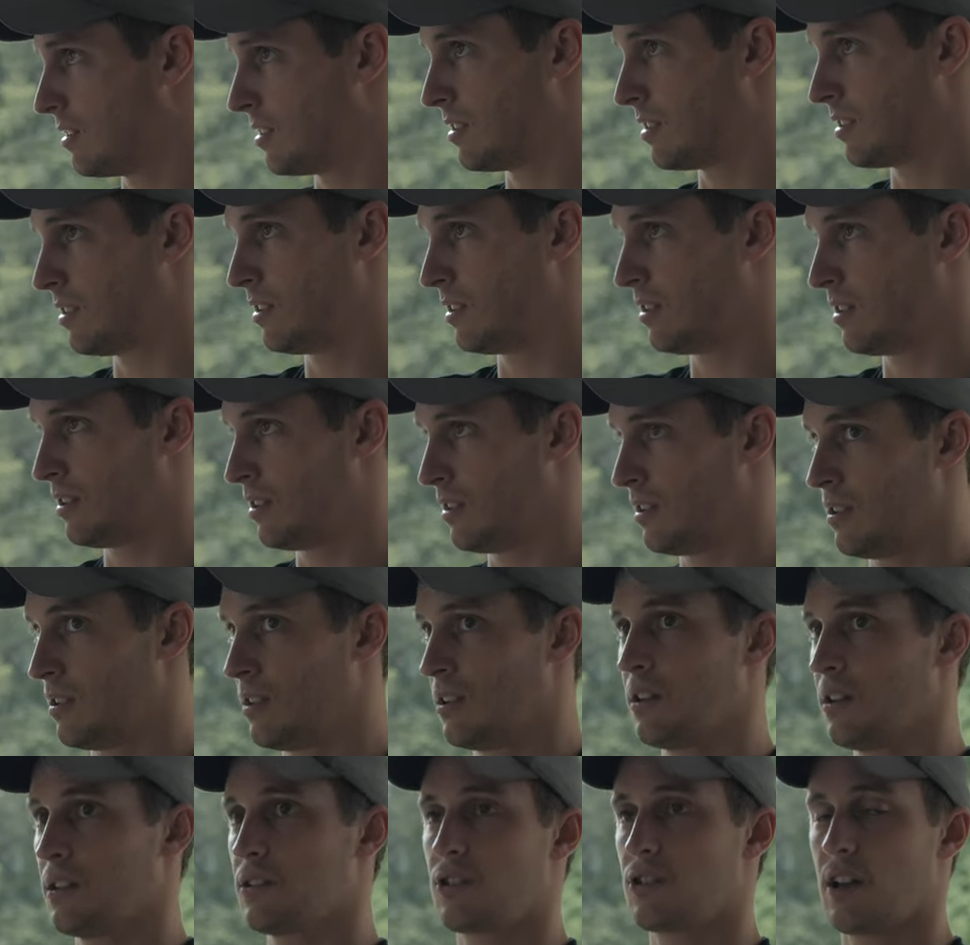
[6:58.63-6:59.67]
Chest
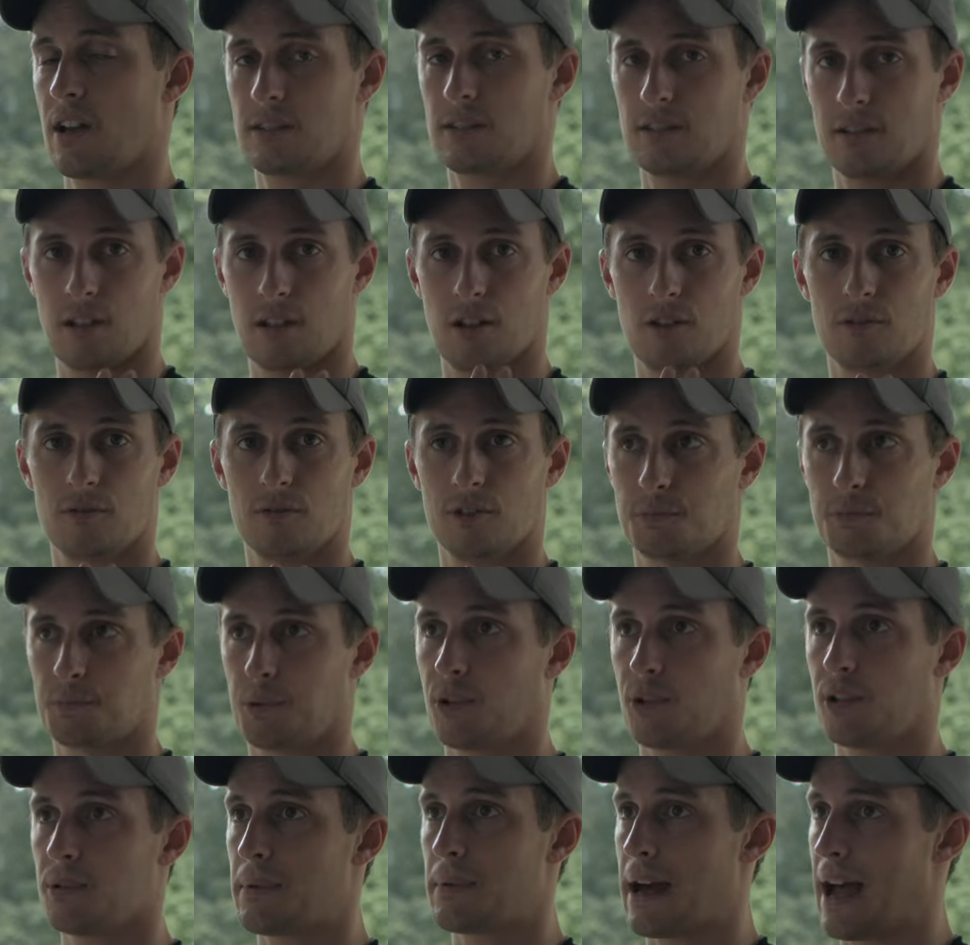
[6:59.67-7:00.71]
seal. Chest seal. Let's
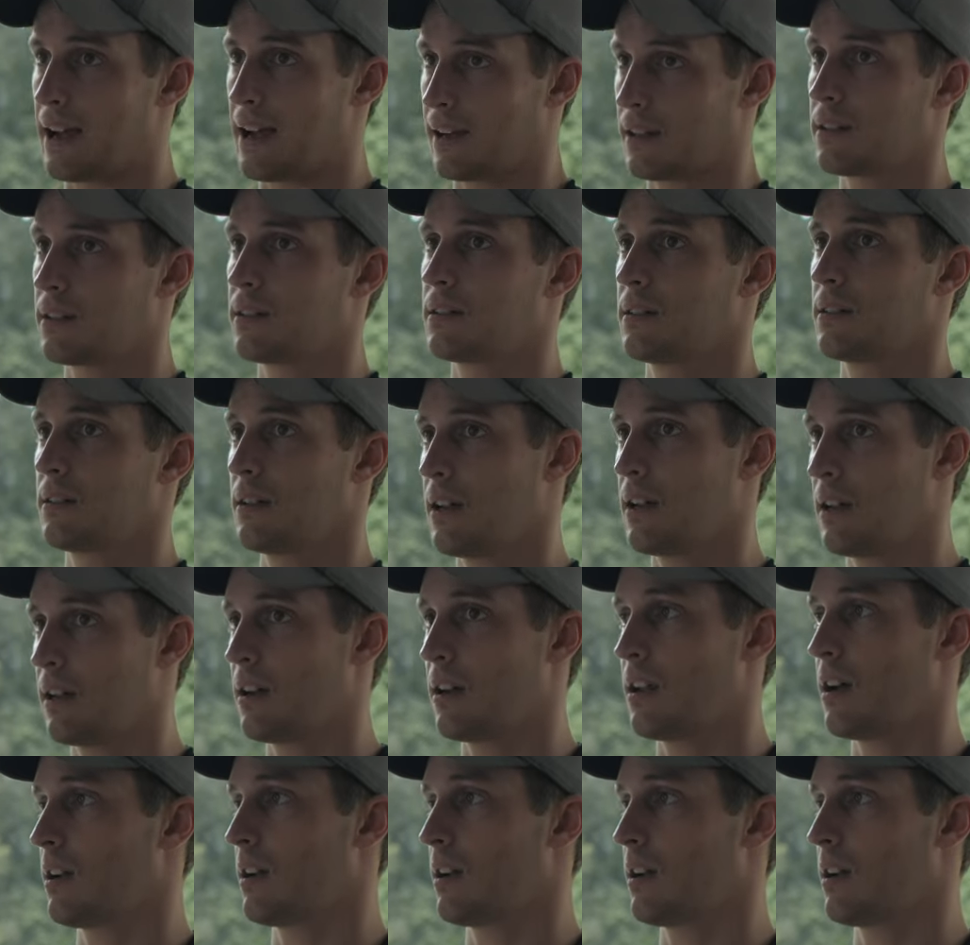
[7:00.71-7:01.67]
pull it back and